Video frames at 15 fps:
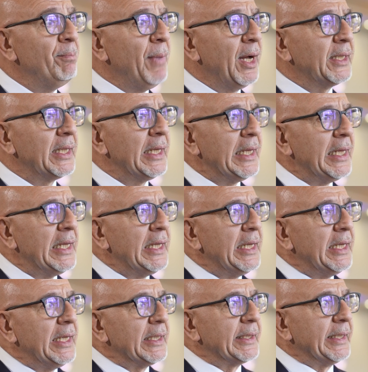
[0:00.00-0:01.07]
But
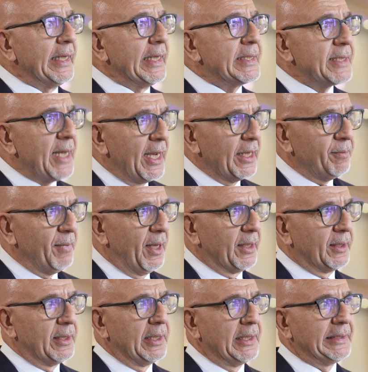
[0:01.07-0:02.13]
the excitement,
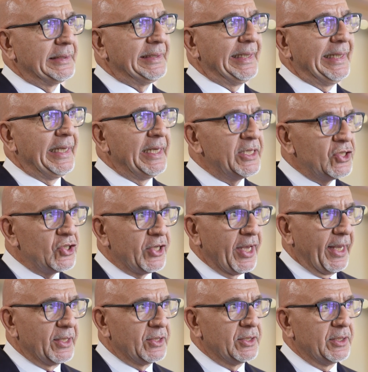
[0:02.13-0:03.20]
the
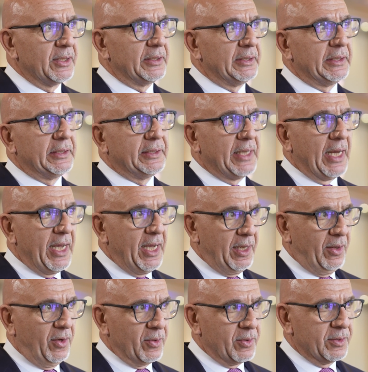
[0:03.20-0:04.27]
exchange, the
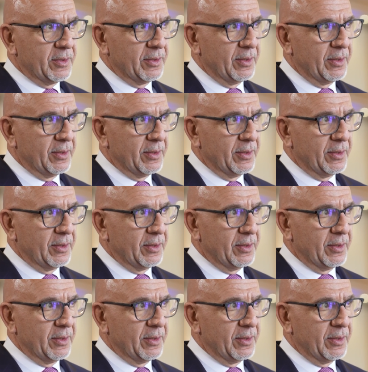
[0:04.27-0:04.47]
dialogues